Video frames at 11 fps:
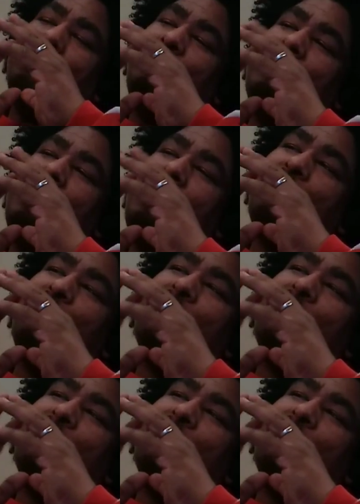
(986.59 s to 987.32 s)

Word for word: What are the